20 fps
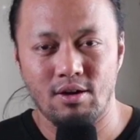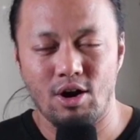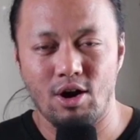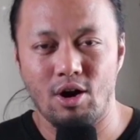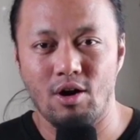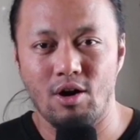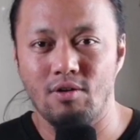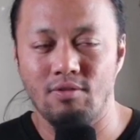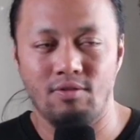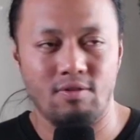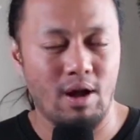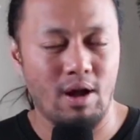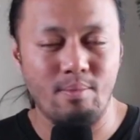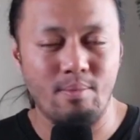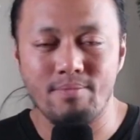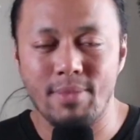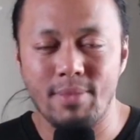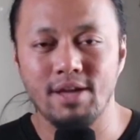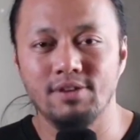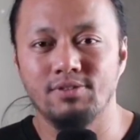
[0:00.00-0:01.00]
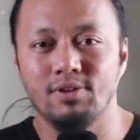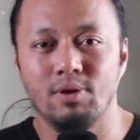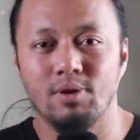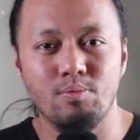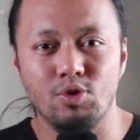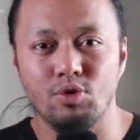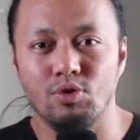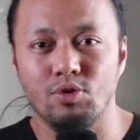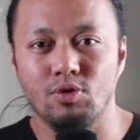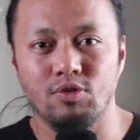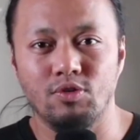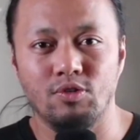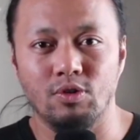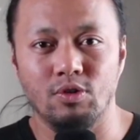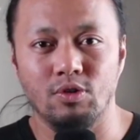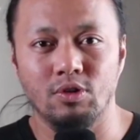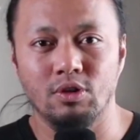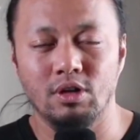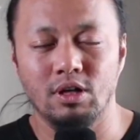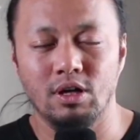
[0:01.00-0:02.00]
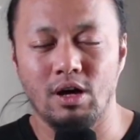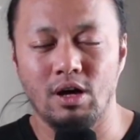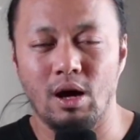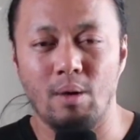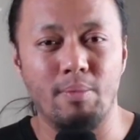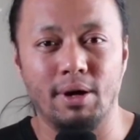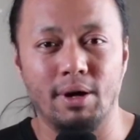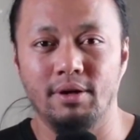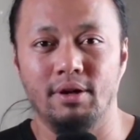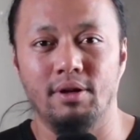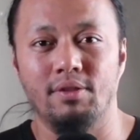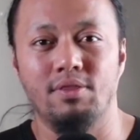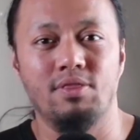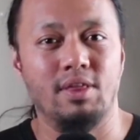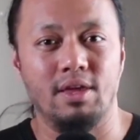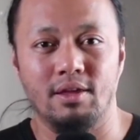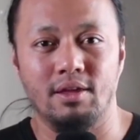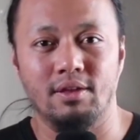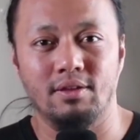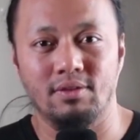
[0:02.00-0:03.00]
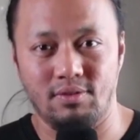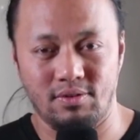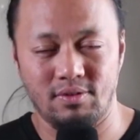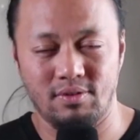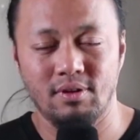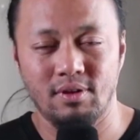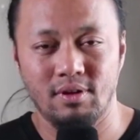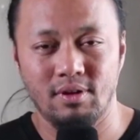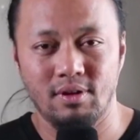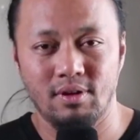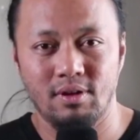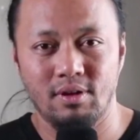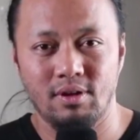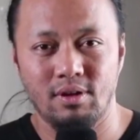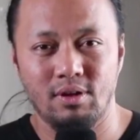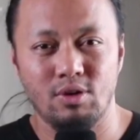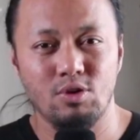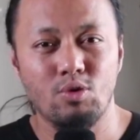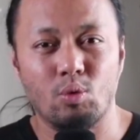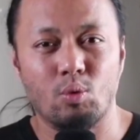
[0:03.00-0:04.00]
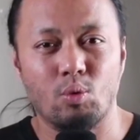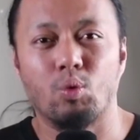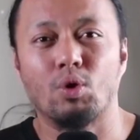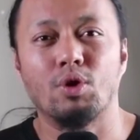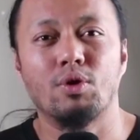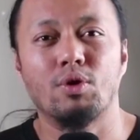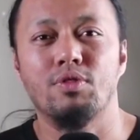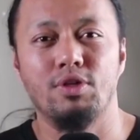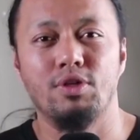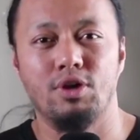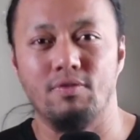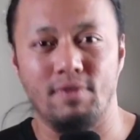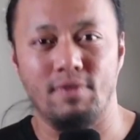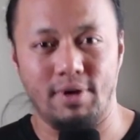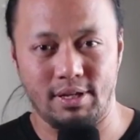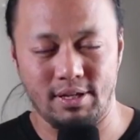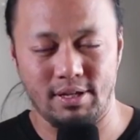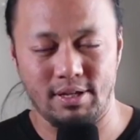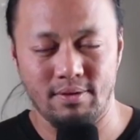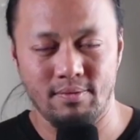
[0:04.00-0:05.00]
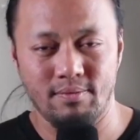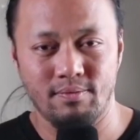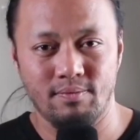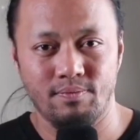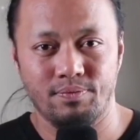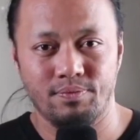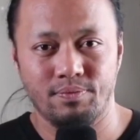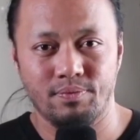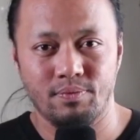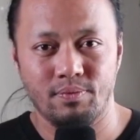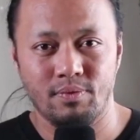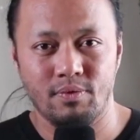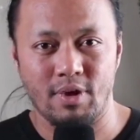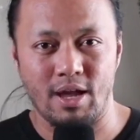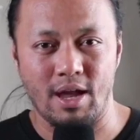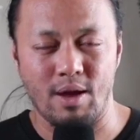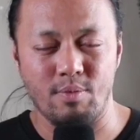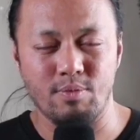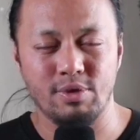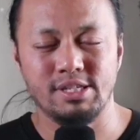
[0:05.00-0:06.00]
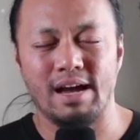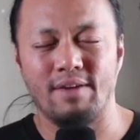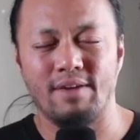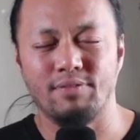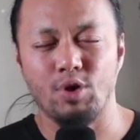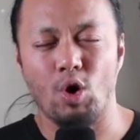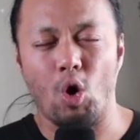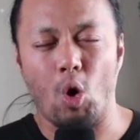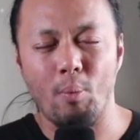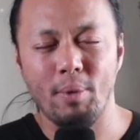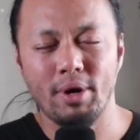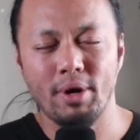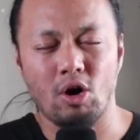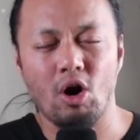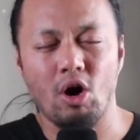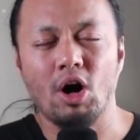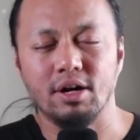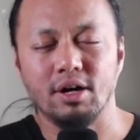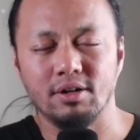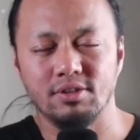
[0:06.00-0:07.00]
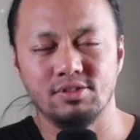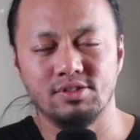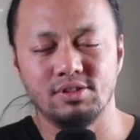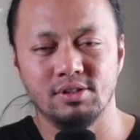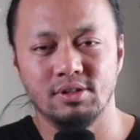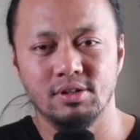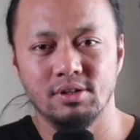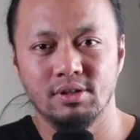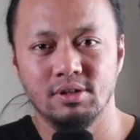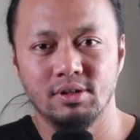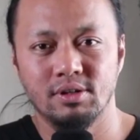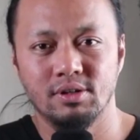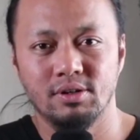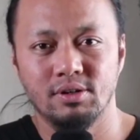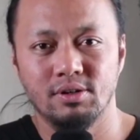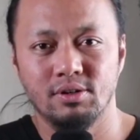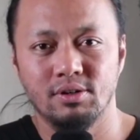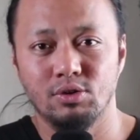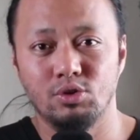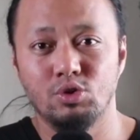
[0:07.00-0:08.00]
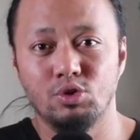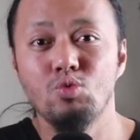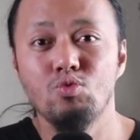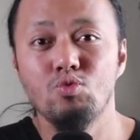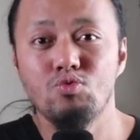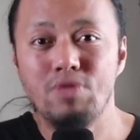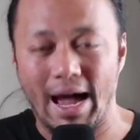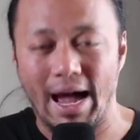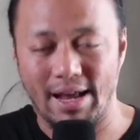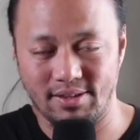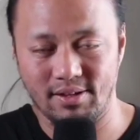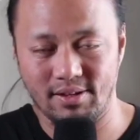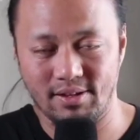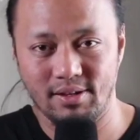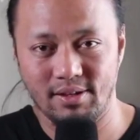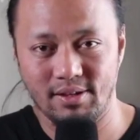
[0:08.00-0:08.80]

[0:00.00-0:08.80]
of amazing, beautiful, abundant things. You're worthy of it. Okay, we just have to open our hearts to that